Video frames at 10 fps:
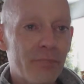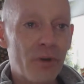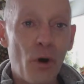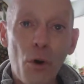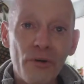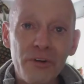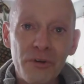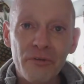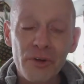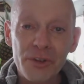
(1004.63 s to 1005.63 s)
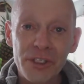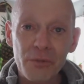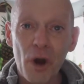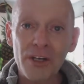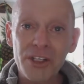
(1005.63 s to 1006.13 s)
The whole universe
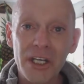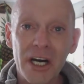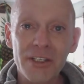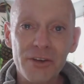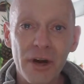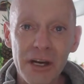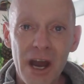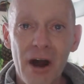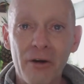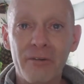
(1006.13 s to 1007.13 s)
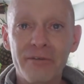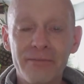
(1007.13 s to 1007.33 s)
is watching us right now.